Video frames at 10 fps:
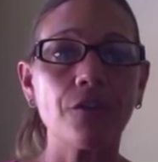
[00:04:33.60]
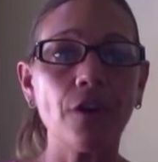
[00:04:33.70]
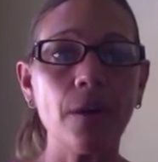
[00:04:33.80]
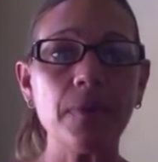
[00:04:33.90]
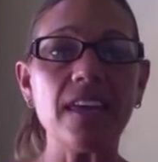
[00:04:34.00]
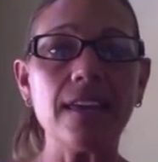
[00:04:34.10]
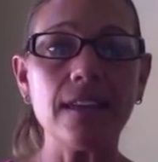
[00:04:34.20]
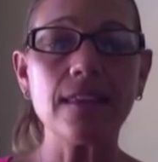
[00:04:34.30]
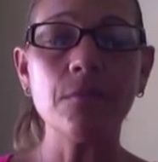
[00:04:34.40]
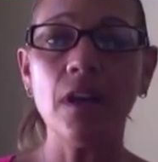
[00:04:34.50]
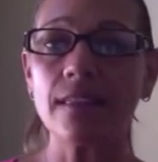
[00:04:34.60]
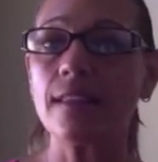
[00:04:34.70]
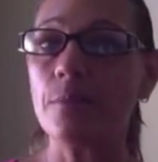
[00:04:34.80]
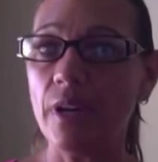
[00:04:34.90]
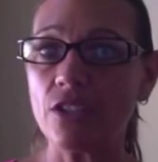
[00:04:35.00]
from hitting the
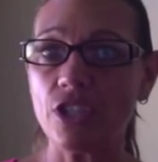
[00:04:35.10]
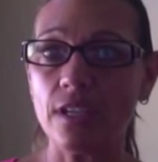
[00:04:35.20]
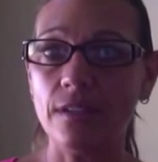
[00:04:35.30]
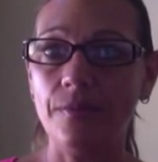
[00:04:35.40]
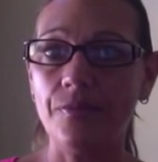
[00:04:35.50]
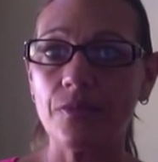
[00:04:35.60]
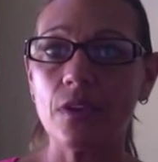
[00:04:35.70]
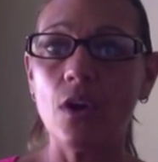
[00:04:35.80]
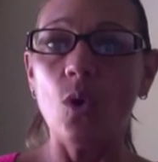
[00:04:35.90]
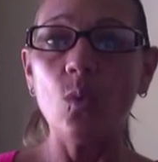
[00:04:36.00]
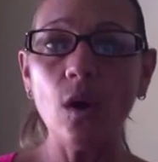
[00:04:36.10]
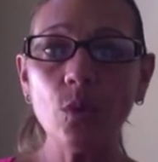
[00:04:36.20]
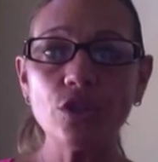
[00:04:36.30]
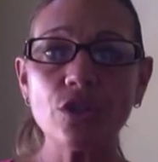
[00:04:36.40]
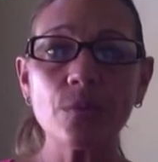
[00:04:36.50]
monthly budget, what
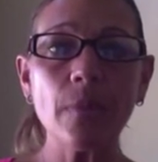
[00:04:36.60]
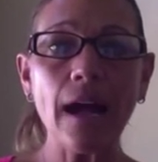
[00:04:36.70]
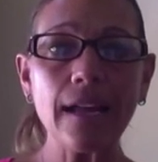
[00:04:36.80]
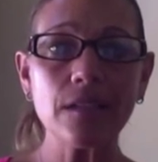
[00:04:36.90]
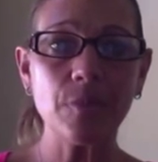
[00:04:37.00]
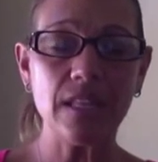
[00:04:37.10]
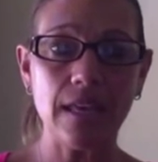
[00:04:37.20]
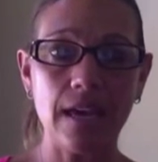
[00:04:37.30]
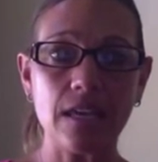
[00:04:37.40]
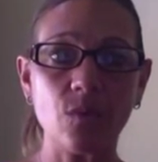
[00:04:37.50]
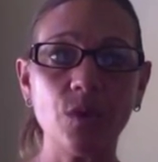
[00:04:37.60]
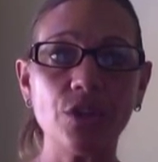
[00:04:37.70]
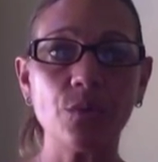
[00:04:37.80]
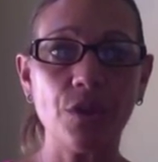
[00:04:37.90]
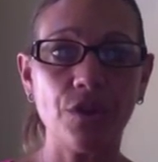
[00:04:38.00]
would your mind be like when
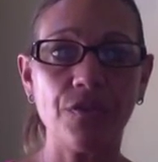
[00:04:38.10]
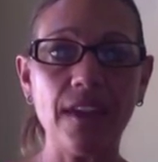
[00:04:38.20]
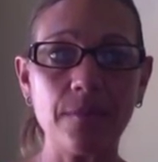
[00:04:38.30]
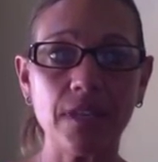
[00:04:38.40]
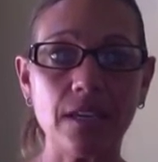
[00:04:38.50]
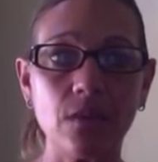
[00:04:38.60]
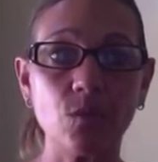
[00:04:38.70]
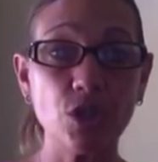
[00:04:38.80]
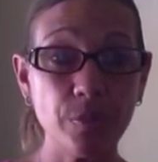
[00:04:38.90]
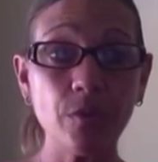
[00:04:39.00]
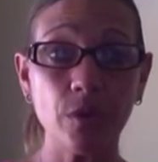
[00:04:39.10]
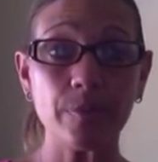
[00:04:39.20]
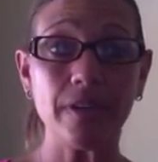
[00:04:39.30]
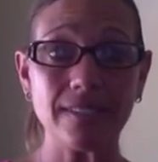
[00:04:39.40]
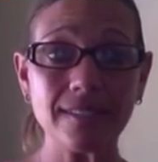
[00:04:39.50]
you're with your family? Would you be more
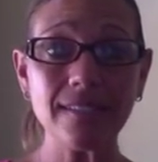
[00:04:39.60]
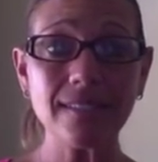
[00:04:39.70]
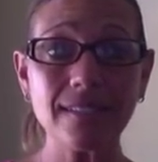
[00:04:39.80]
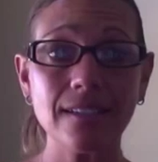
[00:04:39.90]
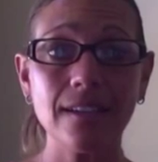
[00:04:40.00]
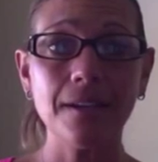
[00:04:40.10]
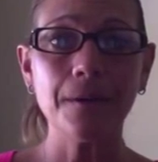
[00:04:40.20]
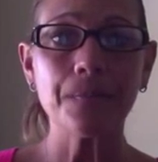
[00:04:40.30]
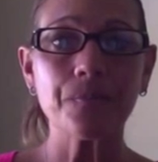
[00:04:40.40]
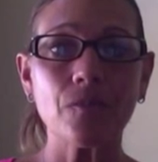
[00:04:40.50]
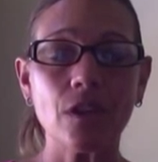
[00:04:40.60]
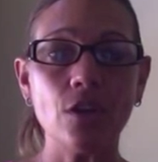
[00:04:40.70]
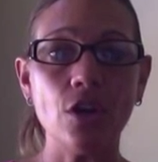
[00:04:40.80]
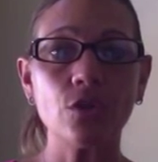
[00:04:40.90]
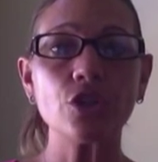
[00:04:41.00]
present?
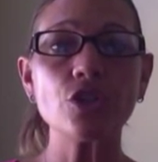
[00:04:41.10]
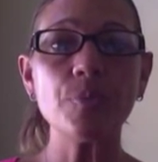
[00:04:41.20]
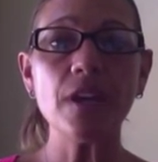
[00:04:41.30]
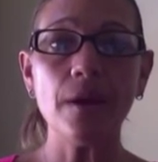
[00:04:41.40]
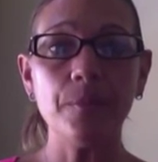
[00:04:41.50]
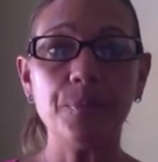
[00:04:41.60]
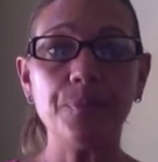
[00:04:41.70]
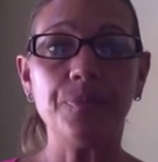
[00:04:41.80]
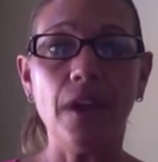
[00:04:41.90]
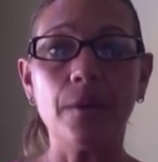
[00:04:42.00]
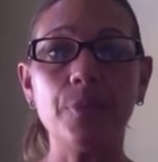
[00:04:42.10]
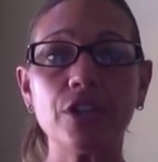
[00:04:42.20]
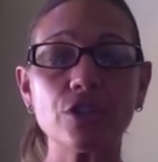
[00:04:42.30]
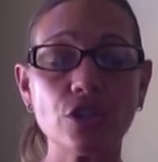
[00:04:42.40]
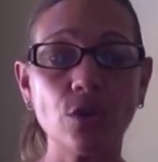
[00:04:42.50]
Could you be a
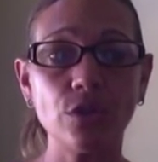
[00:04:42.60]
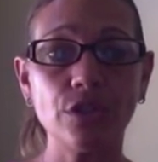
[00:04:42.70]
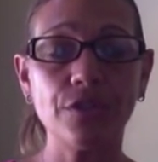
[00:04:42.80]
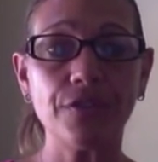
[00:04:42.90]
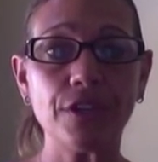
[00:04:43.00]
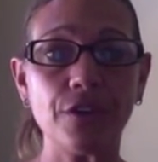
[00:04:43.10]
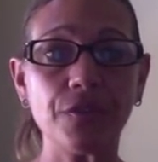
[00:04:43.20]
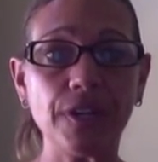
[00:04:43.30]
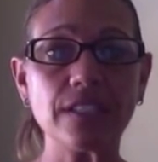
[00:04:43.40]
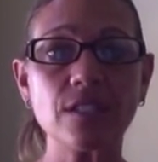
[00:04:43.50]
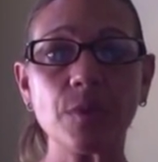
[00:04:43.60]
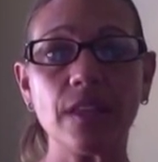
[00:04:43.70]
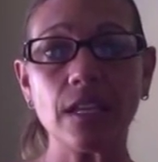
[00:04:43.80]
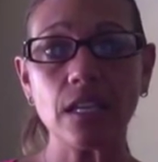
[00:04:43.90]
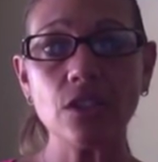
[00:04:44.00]
bigger shoulder for your friends when
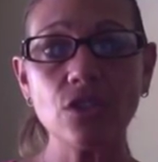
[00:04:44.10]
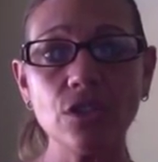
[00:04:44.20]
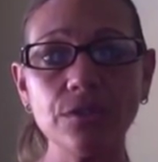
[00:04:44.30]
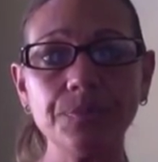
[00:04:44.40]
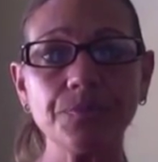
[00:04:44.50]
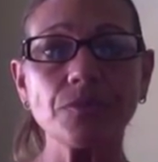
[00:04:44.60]
they need you?